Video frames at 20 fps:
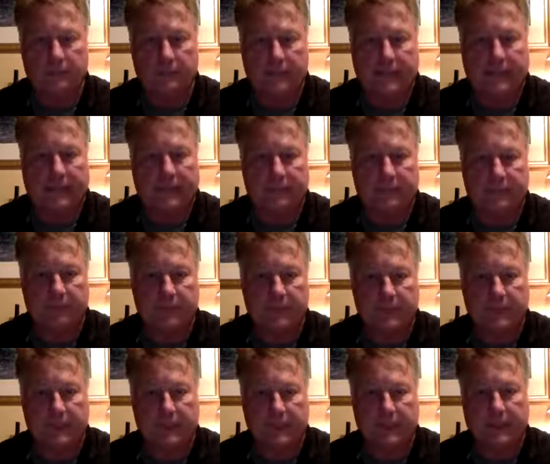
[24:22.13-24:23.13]

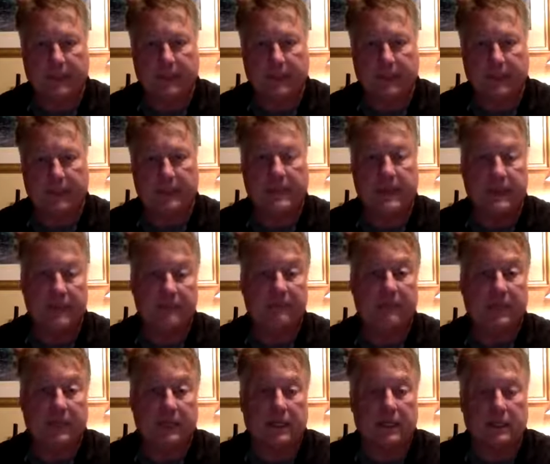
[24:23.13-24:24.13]
California Cabernet, Napa
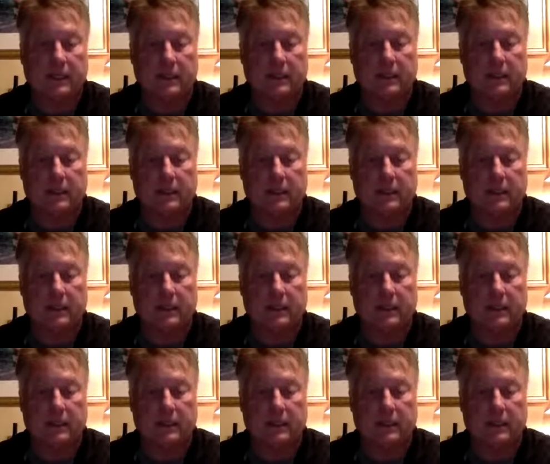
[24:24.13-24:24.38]
Valley